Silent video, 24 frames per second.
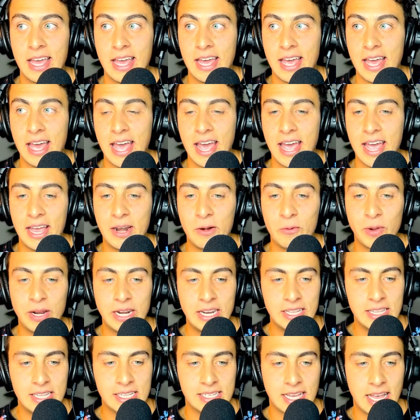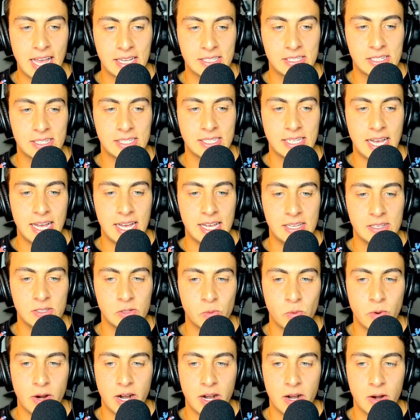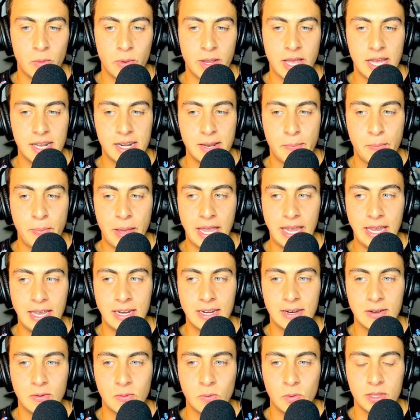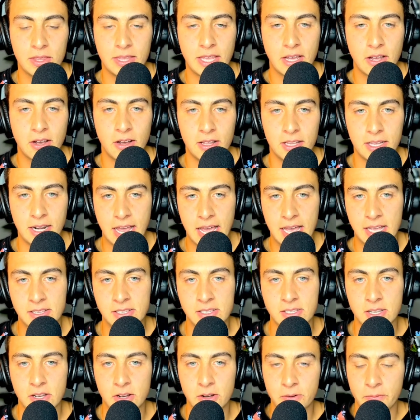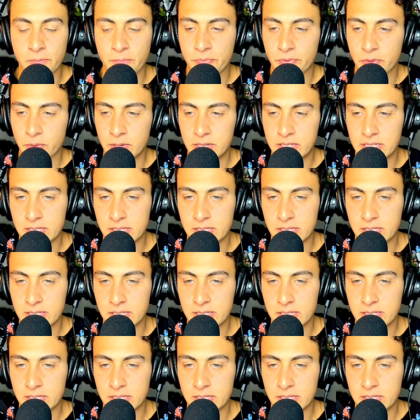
and we did this exercise where we had to paint what they call an enso, which is